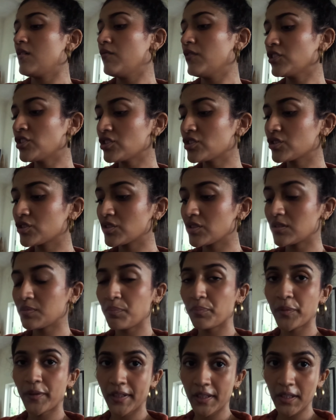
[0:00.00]
which is
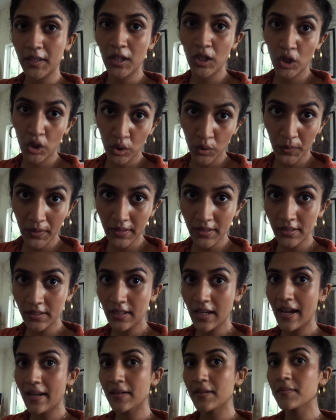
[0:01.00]
pretty good.
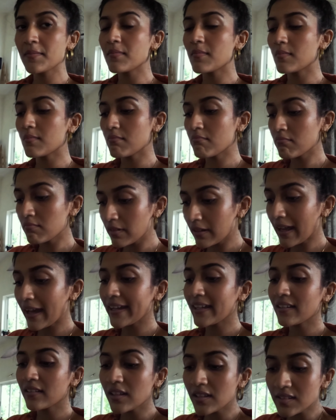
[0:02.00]
And
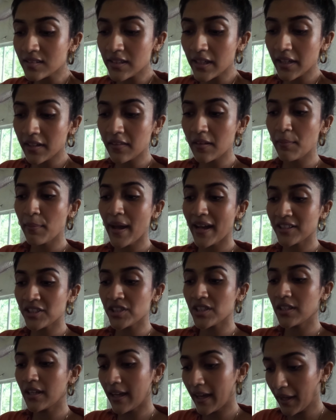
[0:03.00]
like they said, the
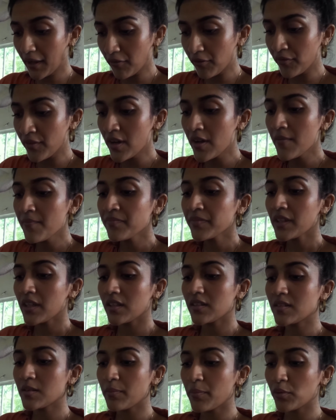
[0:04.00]
battery life
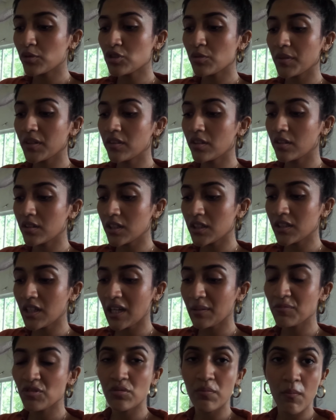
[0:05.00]
is supposed to be 30
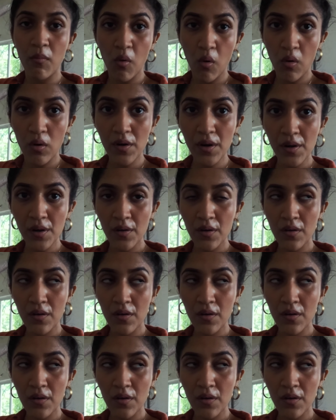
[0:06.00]
times more.